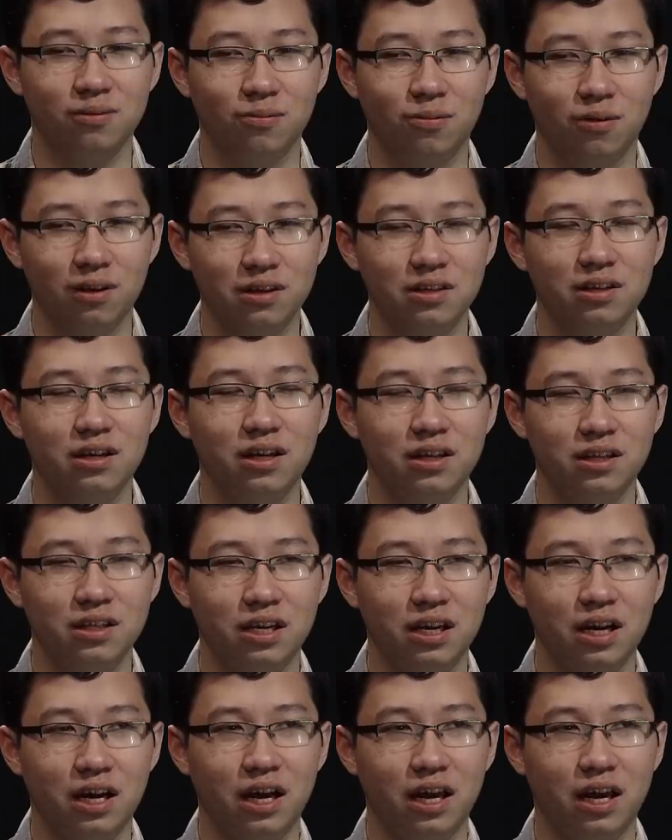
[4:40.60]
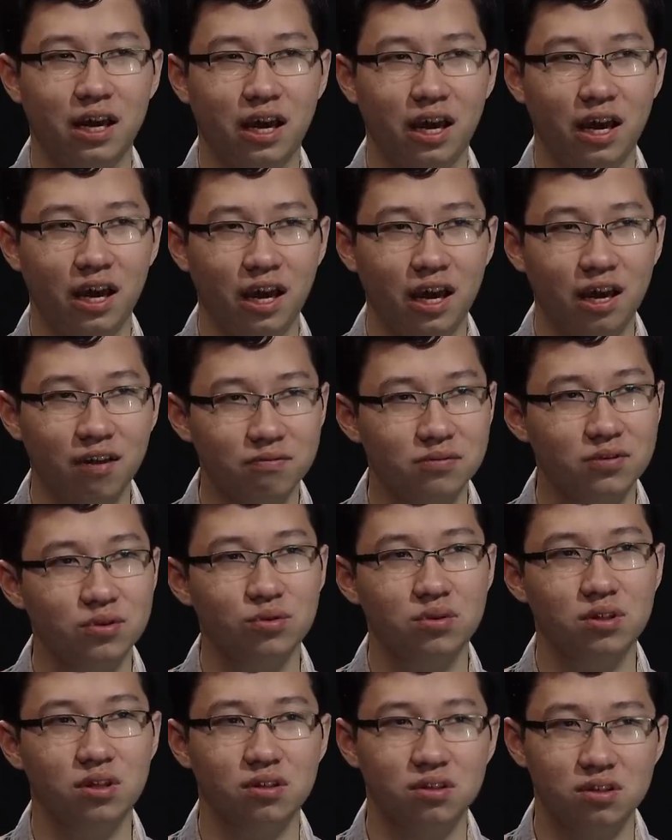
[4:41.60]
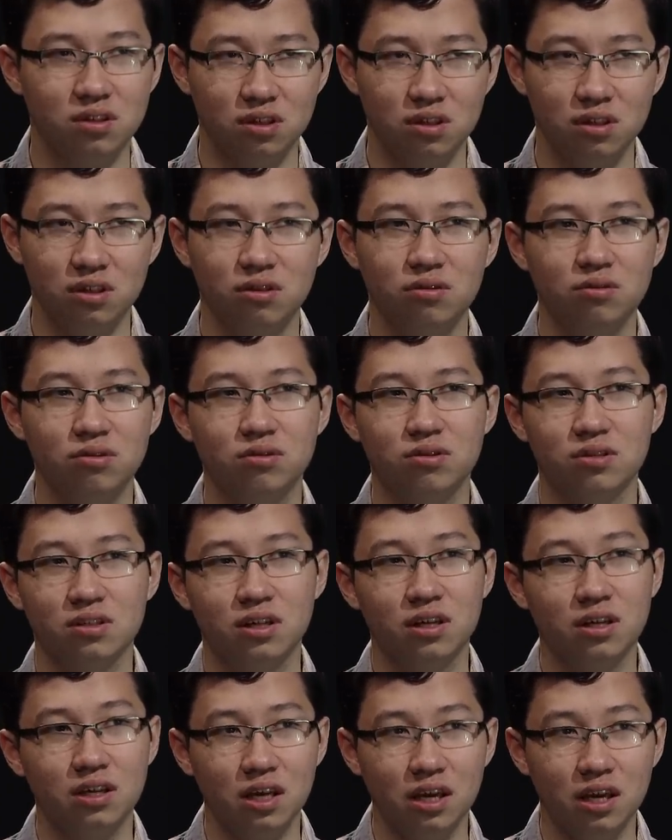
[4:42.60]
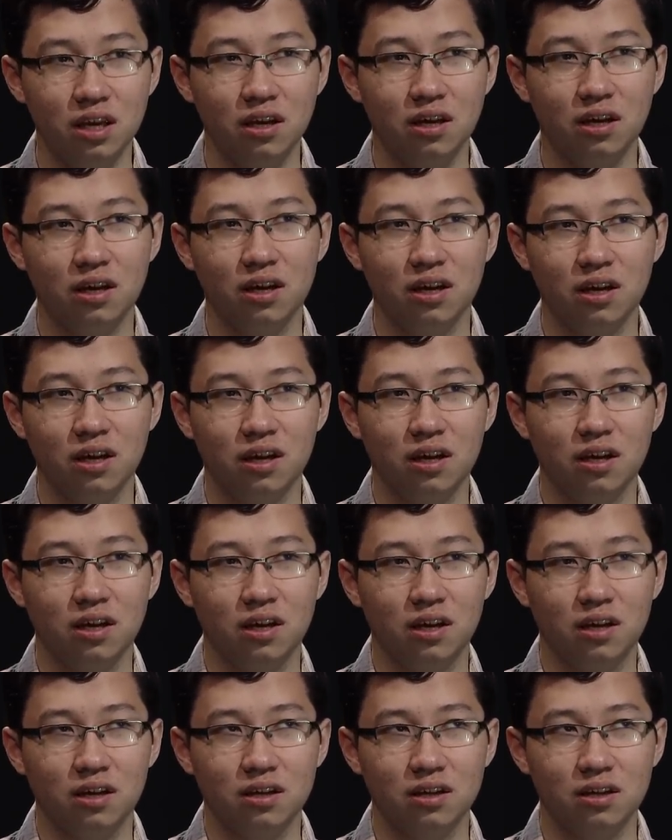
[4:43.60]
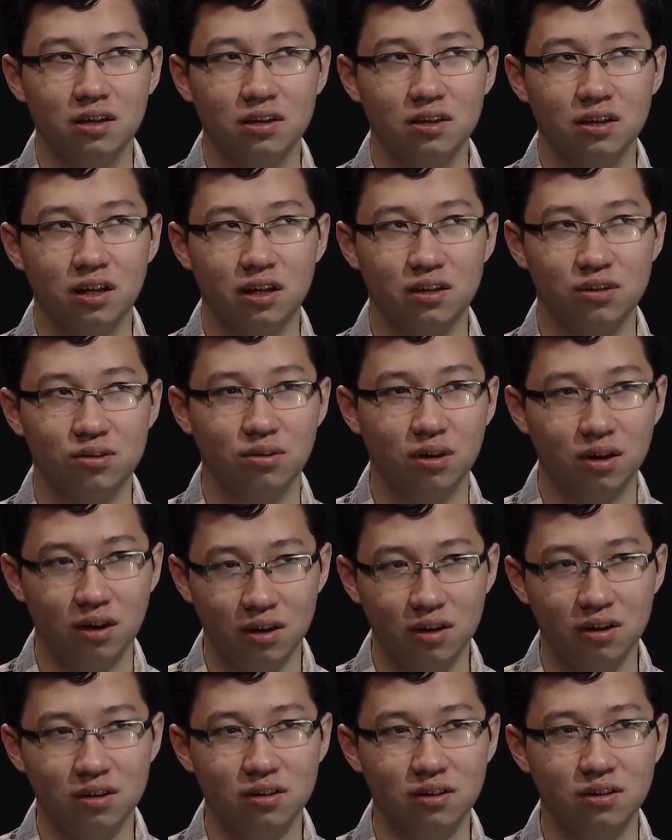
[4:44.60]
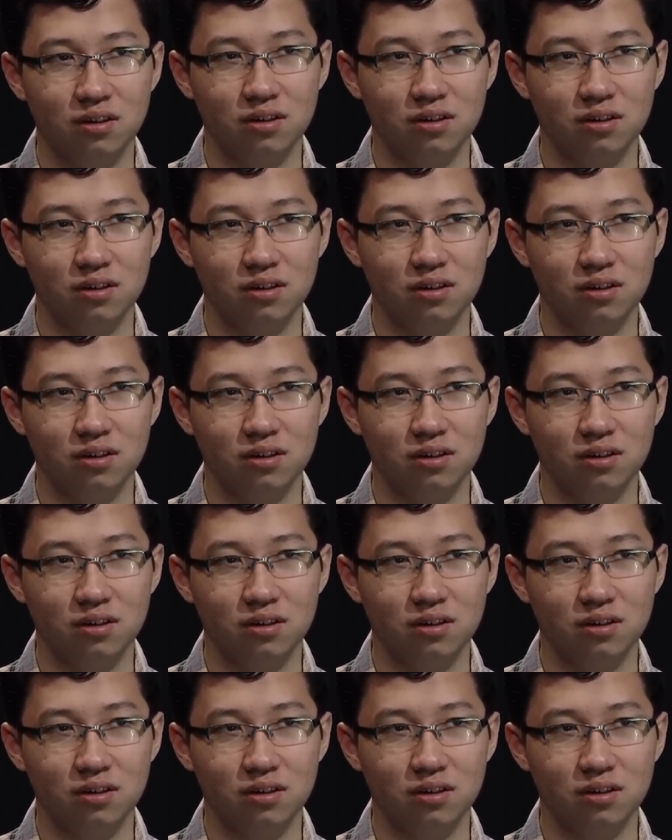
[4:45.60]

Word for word: One thing that I have to continue to study and to learn